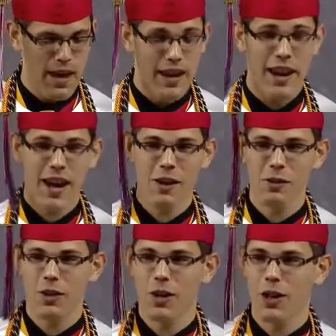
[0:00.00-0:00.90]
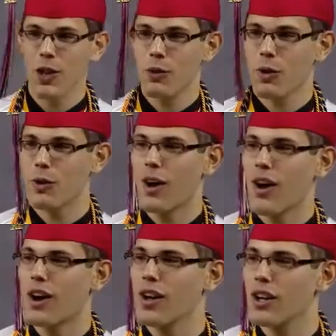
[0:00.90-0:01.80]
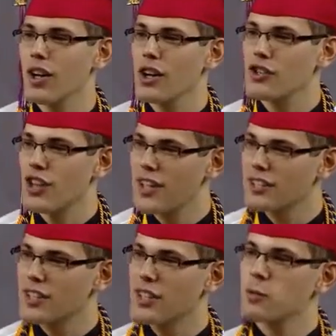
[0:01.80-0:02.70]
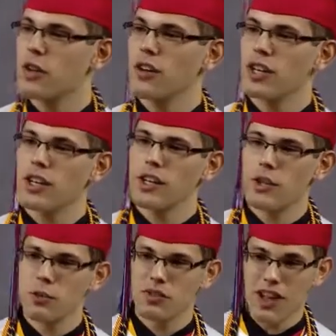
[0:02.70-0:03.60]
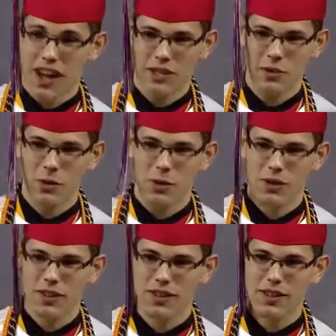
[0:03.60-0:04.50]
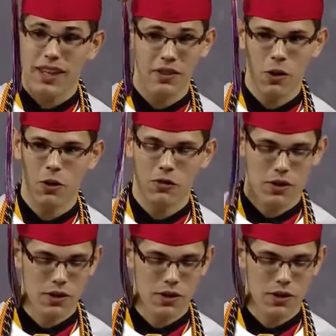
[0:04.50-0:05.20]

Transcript: Now, look where we are. Just as we are getting used to high school, it's over.